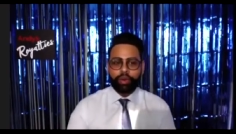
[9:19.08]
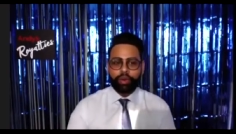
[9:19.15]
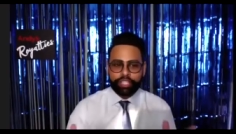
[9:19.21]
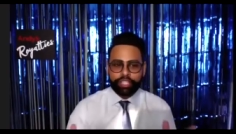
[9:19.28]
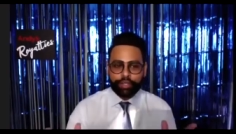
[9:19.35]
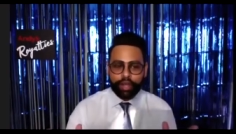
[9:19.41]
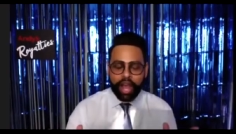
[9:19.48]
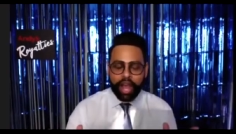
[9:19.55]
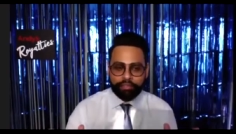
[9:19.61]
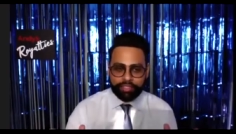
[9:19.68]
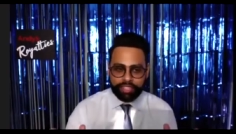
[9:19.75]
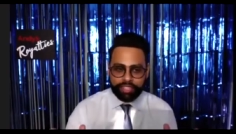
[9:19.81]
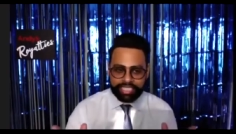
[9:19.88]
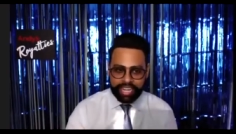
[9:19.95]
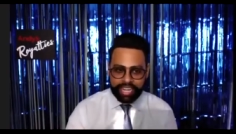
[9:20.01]
do you have to
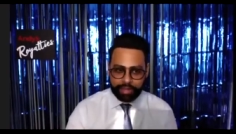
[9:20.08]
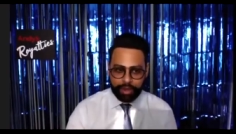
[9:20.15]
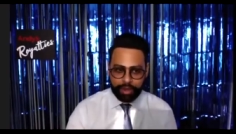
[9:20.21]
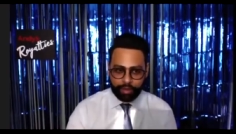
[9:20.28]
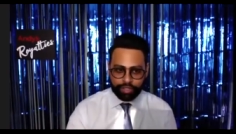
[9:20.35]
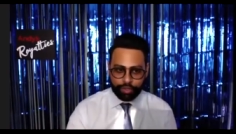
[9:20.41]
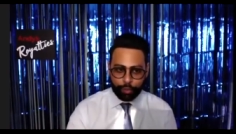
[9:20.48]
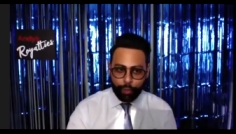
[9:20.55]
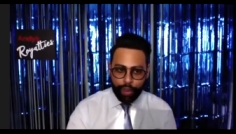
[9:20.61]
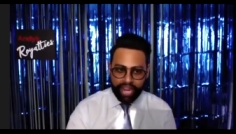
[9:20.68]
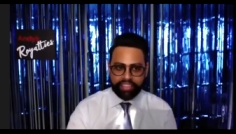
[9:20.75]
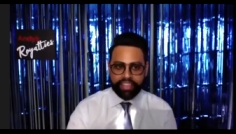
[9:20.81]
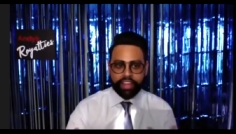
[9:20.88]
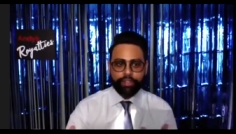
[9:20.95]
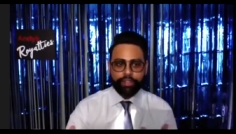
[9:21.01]
say about the way
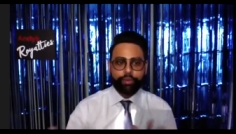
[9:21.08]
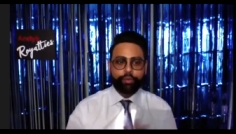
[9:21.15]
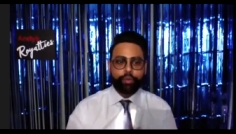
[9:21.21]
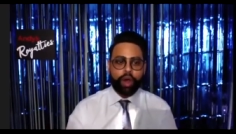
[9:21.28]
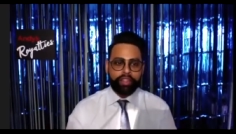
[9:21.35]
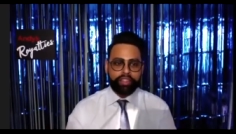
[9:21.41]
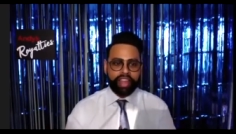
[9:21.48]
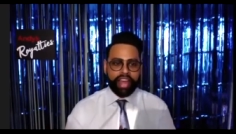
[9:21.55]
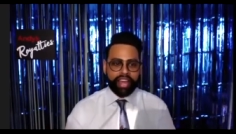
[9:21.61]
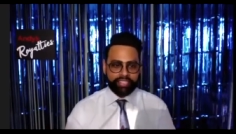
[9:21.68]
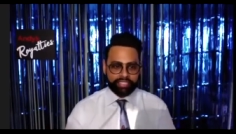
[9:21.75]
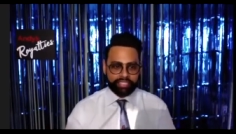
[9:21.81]
that you won that?